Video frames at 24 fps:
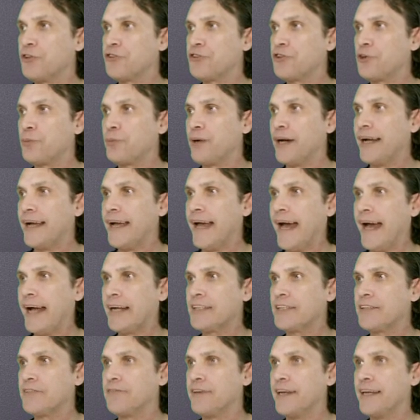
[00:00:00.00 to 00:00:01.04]
So by
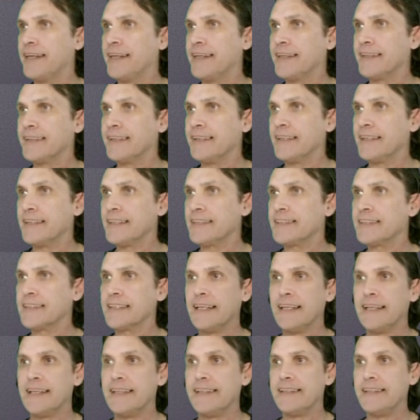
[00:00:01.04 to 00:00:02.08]
activating this,
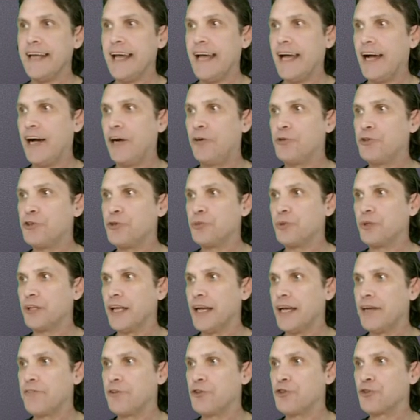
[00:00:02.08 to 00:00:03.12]
now you will
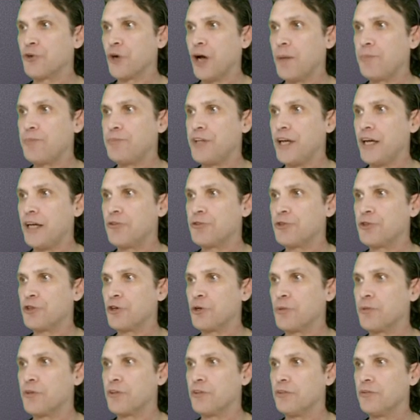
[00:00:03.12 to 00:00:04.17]
have a drop-down
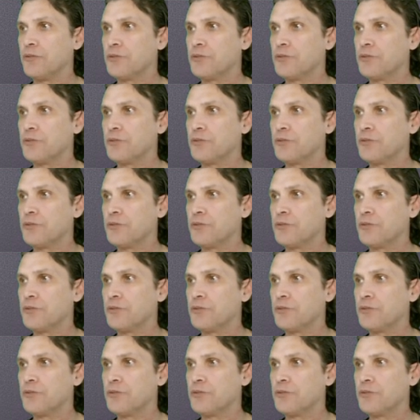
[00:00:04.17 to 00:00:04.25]
terminal.